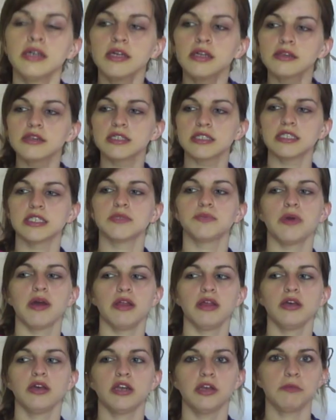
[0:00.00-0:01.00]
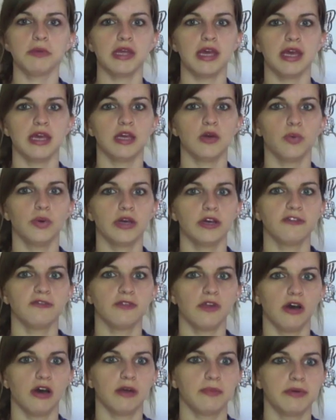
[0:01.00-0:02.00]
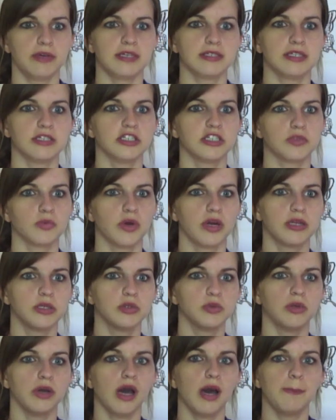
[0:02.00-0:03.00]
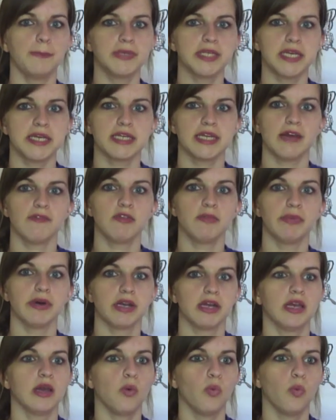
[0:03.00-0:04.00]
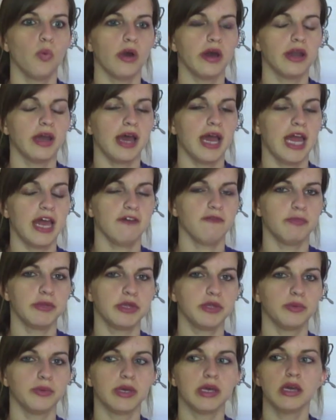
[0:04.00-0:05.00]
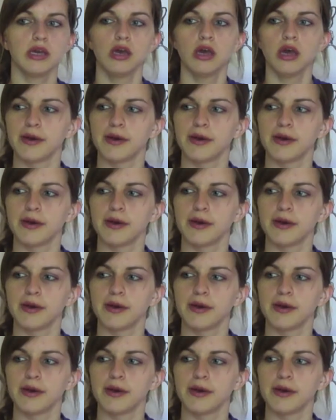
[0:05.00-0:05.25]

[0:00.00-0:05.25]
this is probably going to be a quick vlog because I just wanted to update everybody what I have been doing.